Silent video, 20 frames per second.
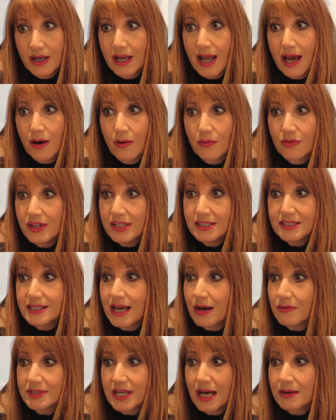Now, this
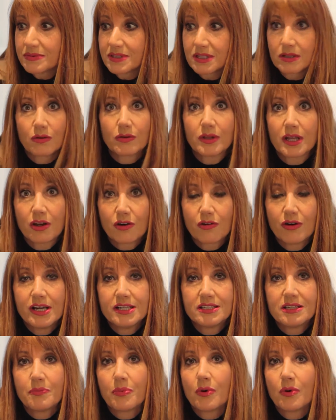sounds absolutely crazy,